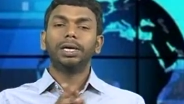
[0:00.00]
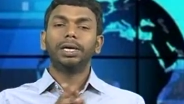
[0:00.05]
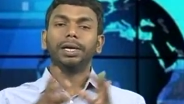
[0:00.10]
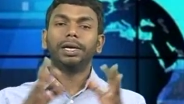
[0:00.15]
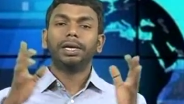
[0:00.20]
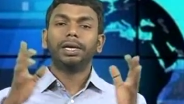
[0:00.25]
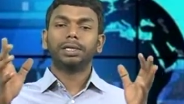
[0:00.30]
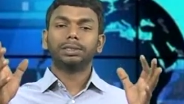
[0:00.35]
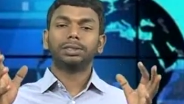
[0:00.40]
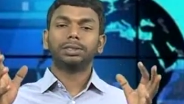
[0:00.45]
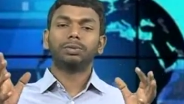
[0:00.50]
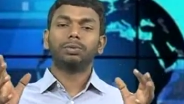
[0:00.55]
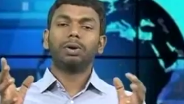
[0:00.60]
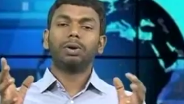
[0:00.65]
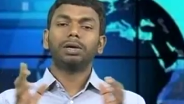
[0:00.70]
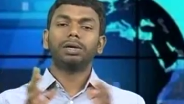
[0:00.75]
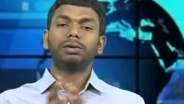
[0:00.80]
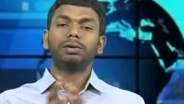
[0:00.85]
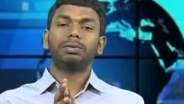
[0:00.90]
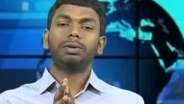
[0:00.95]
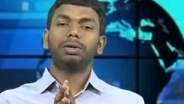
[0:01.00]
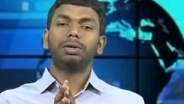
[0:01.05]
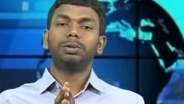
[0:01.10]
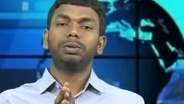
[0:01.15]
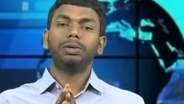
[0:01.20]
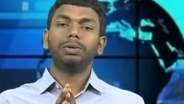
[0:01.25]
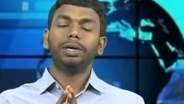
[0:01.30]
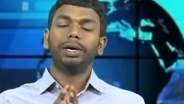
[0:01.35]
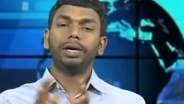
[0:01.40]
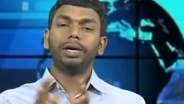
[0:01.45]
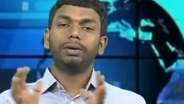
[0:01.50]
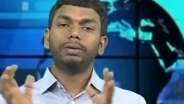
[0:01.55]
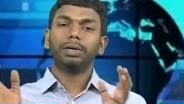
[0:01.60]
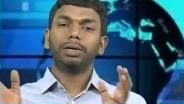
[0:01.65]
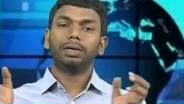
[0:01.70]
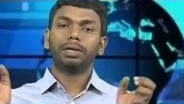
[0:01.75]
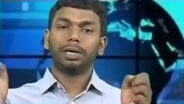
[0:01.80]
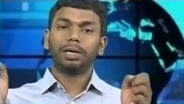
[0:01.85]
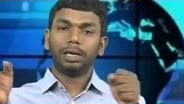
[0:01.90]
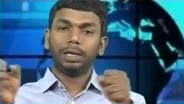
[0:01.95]
Indexer, what it will do, it
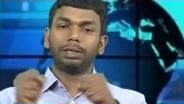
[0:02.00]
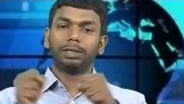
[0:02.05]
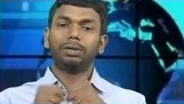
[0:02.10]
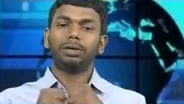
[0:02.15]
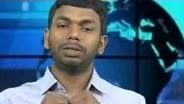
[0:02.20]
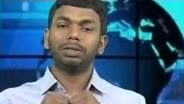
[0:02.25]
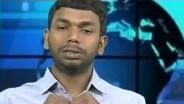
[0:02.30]
will collect all